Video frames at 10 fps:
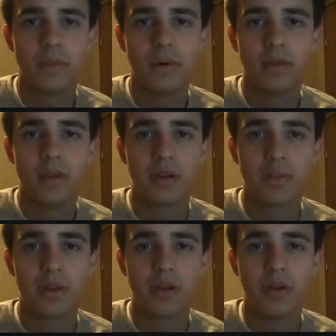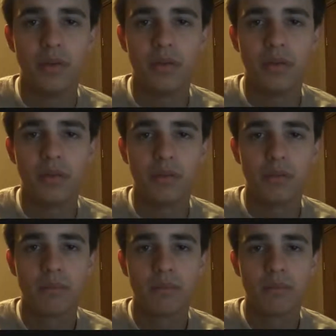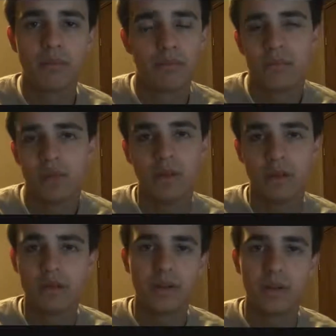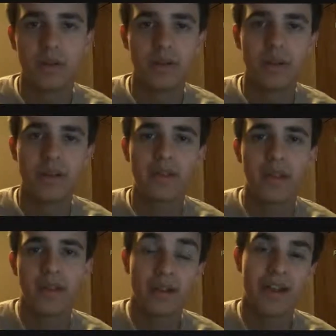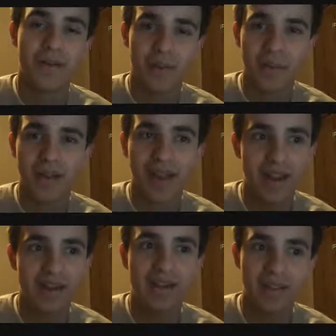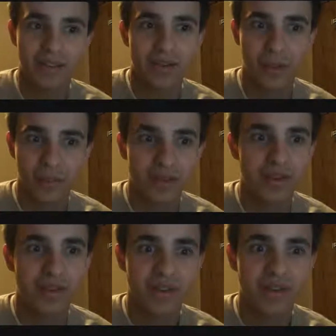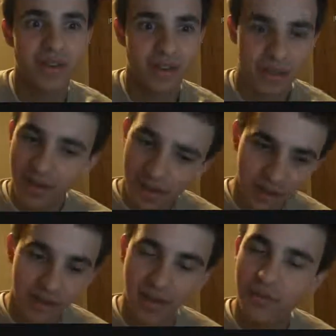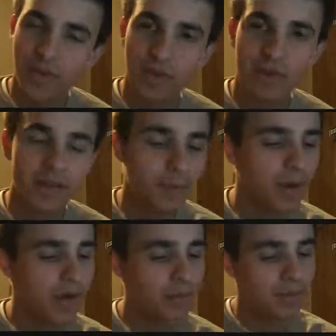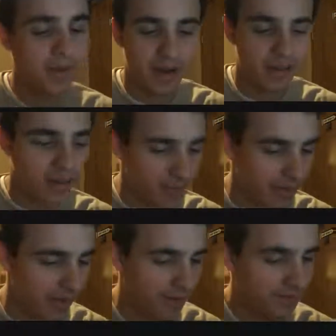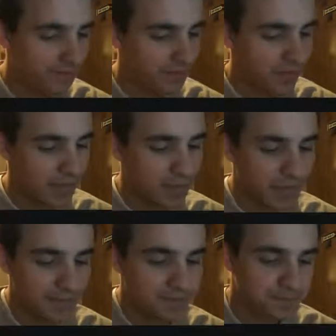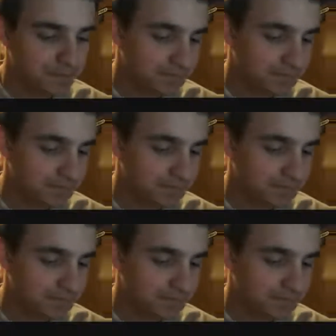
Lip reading: this person likes pickles. It wasn't like that. Like everyone had like something interesting about them, and I love that. But